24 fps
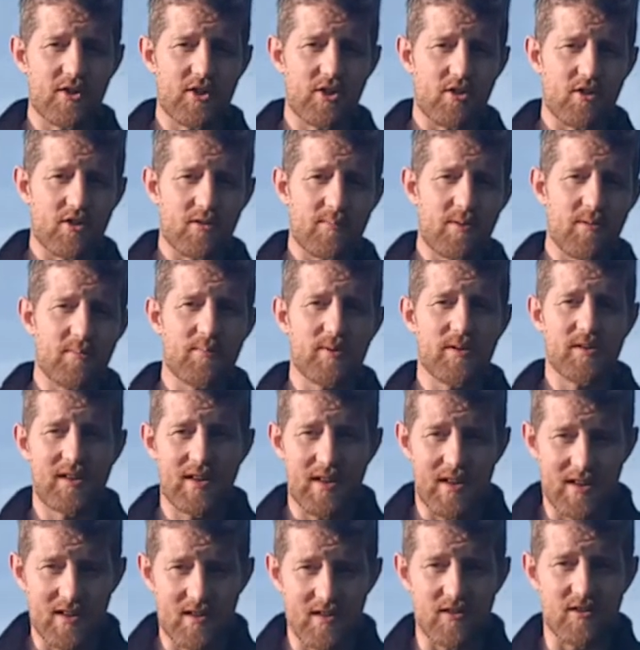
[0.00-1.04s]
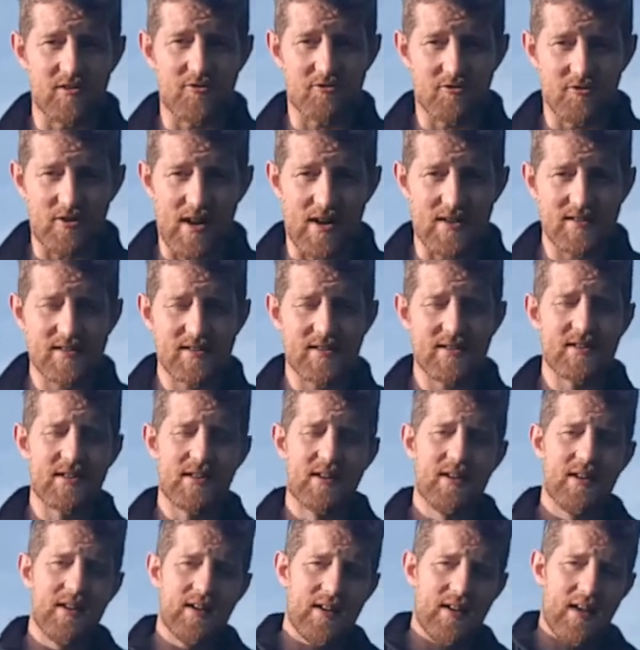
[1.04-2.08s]
in Europe, in particular France,
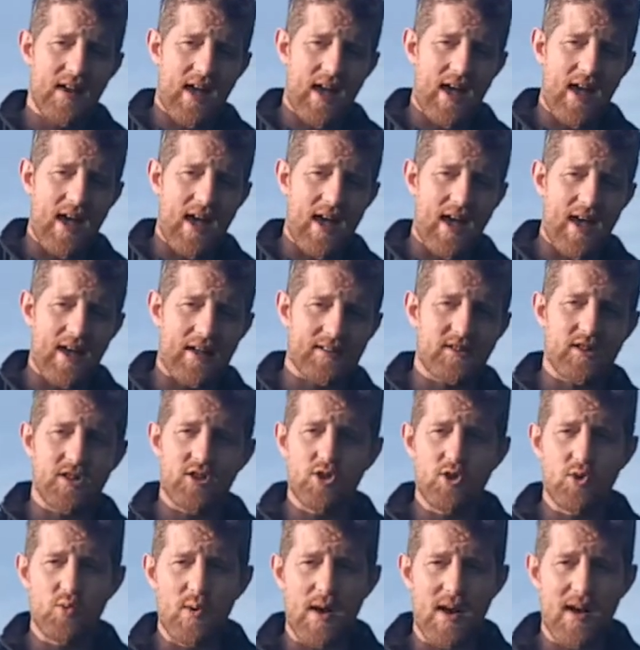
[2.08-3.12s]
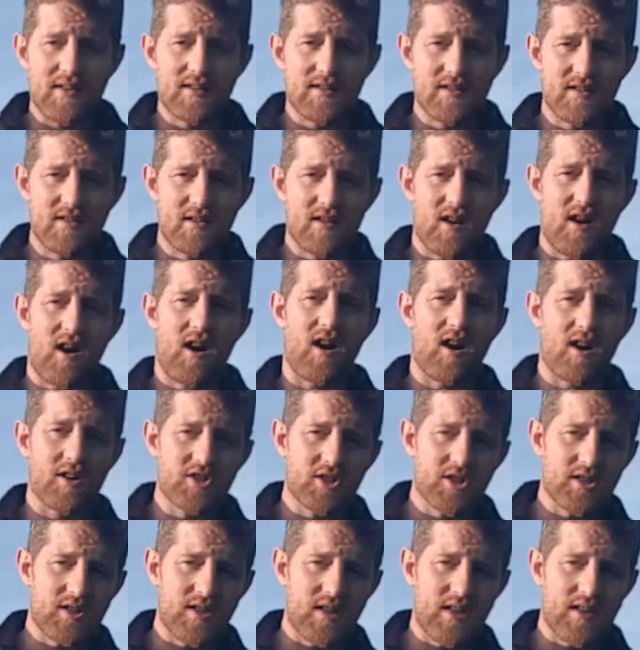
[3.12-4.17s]
the US,
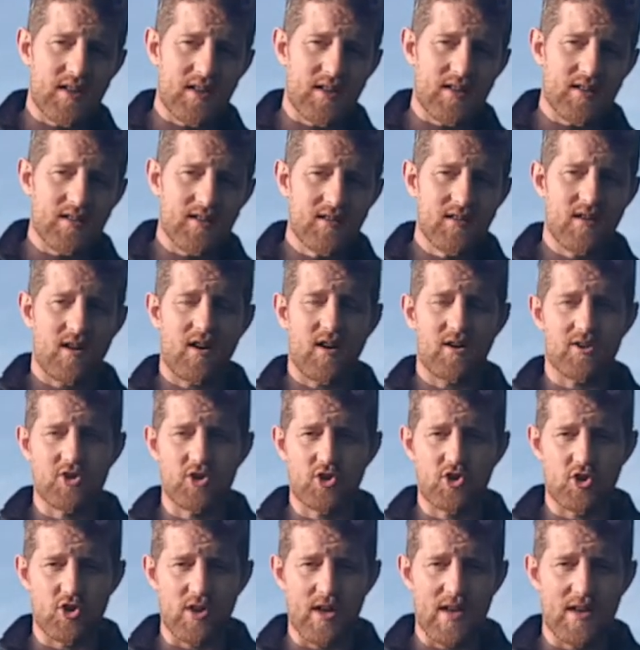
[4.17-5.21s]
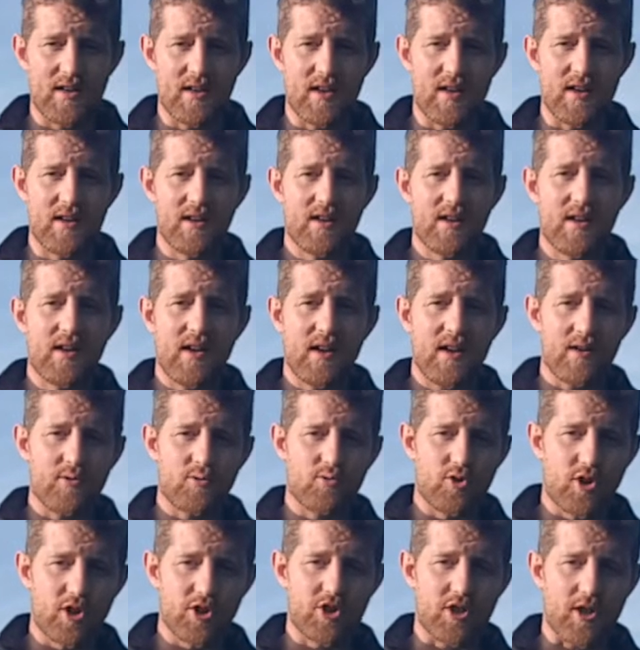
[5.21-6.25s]
Argentina, Australia
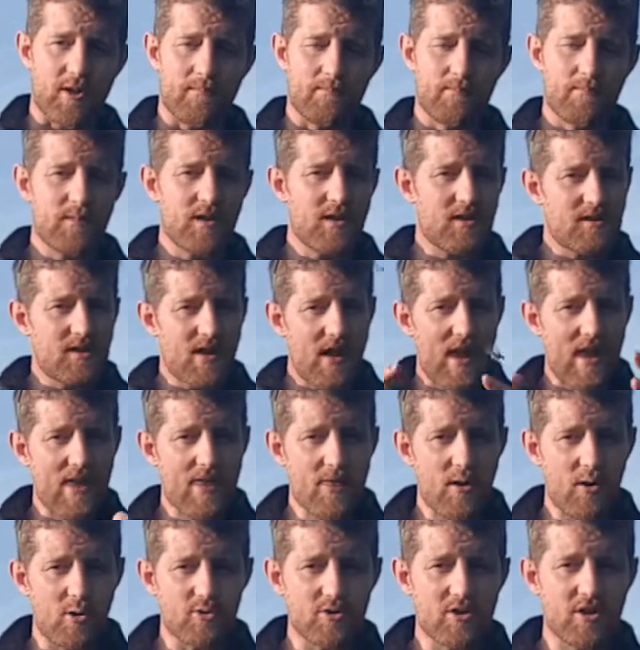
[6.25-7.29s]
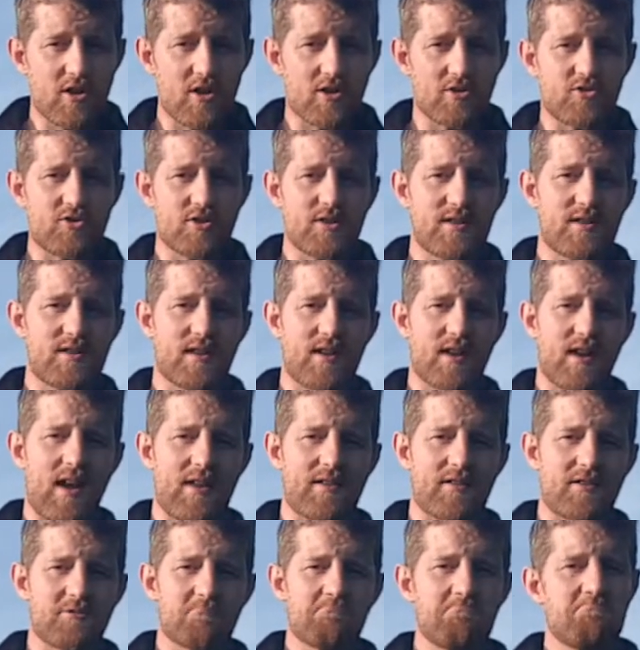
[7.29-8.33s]
and Russia. You take those countries
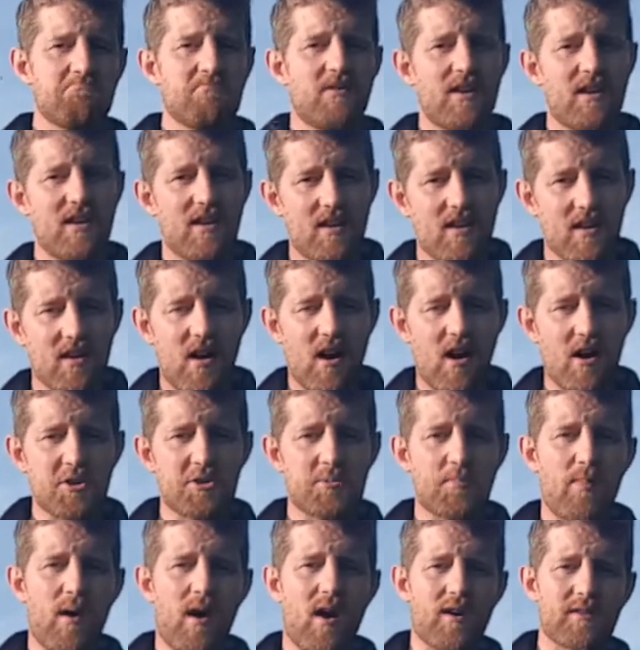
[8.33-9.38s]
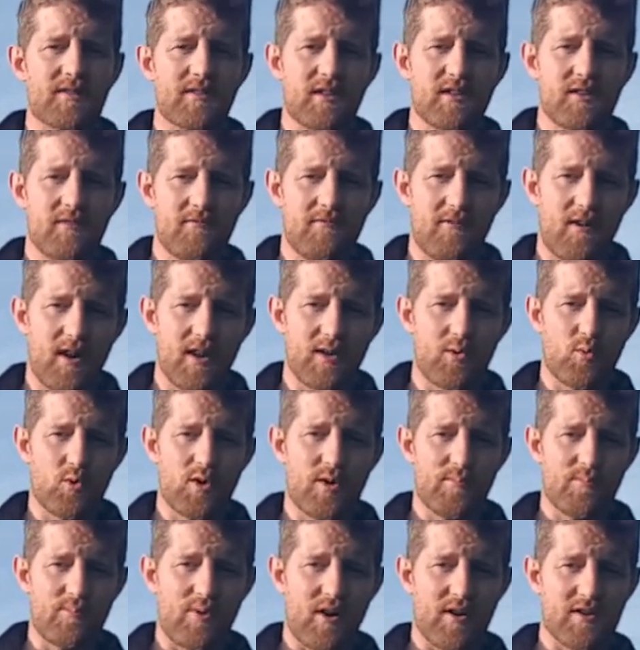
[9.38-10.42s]
together, in large part they define
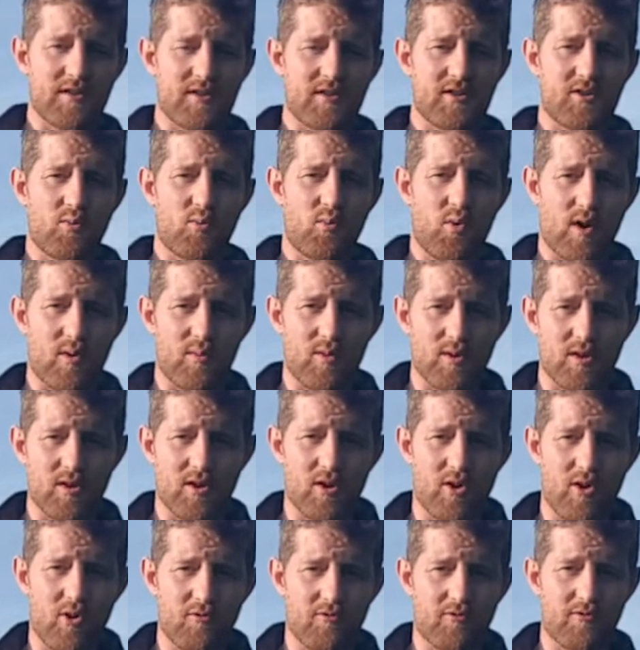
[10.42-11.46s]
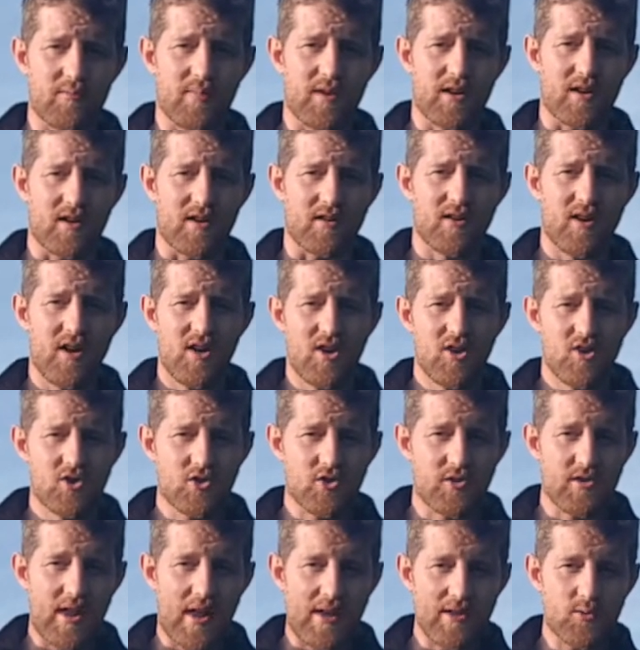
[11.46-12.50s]
wheat prices and where we're going to go from here.
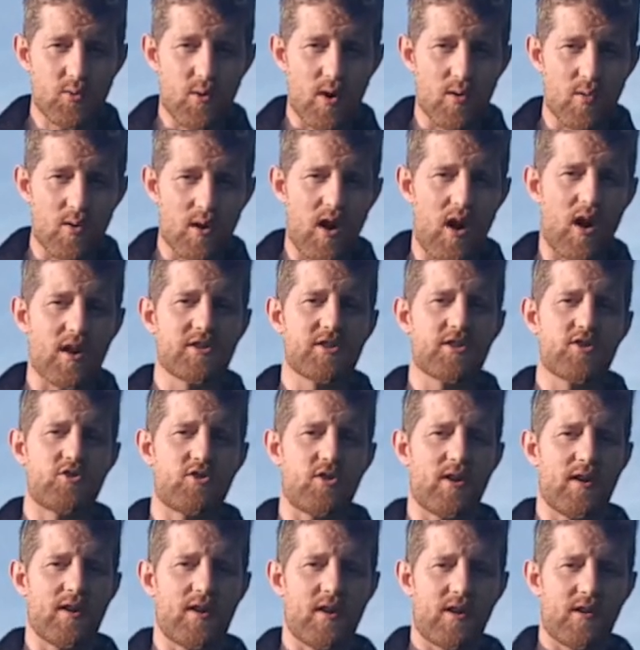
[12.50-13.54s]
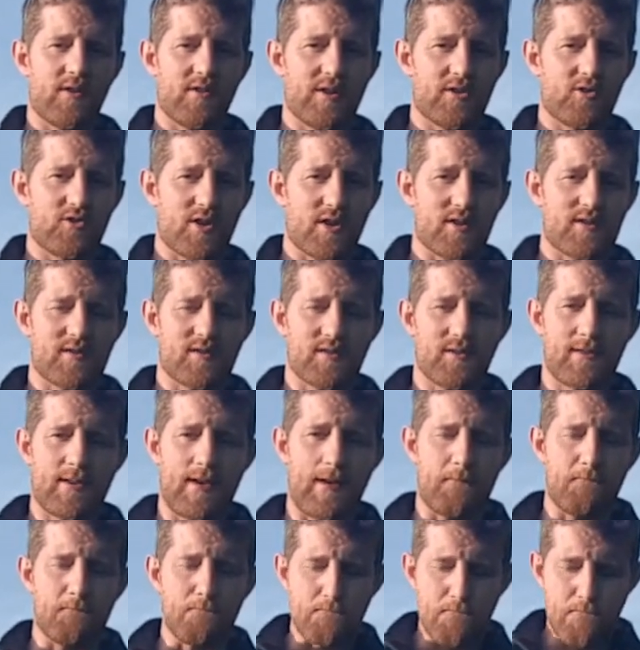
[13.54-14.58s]
So that's where we're concentrating our interest
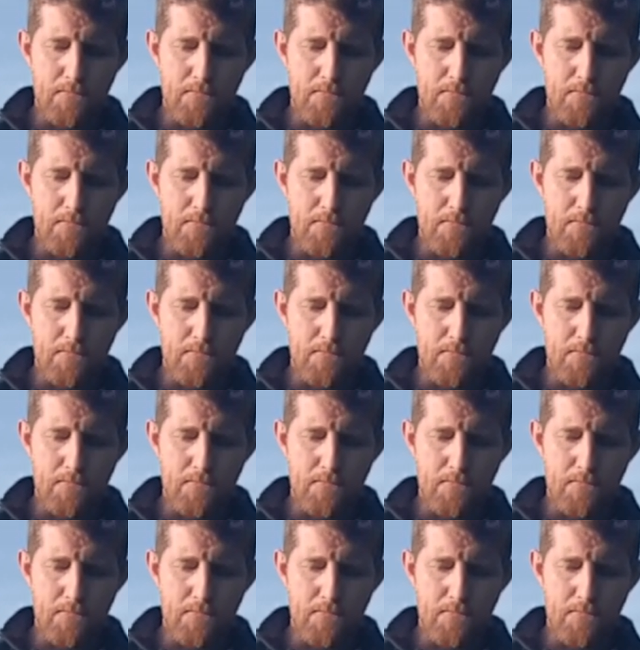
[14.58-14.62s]
today.